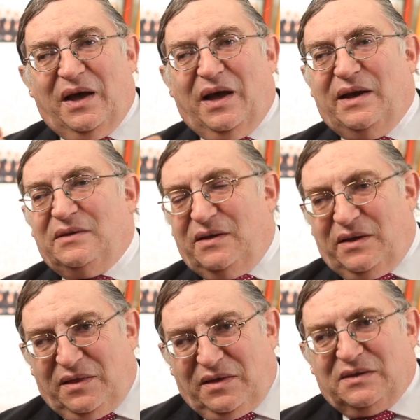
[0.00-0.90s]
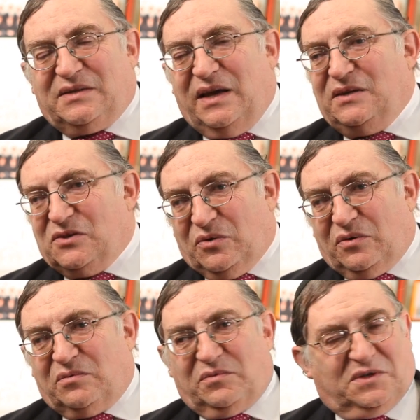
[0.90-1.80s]
And in this day
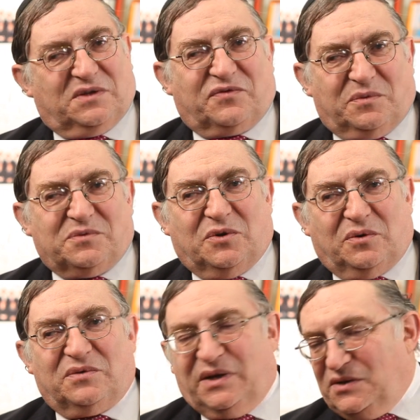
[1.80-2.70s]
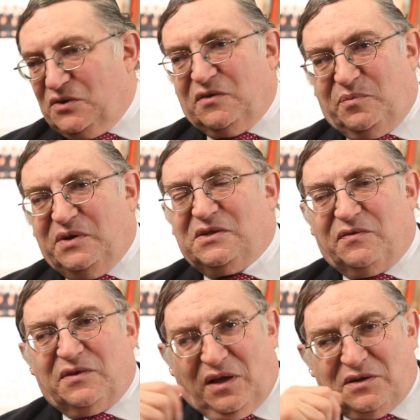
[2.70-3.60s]
school, which is a frum school, they served pizza
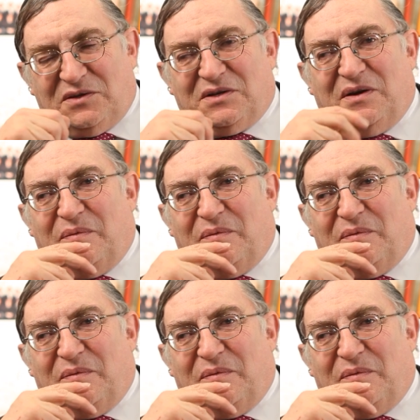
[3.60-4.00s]
for lunch.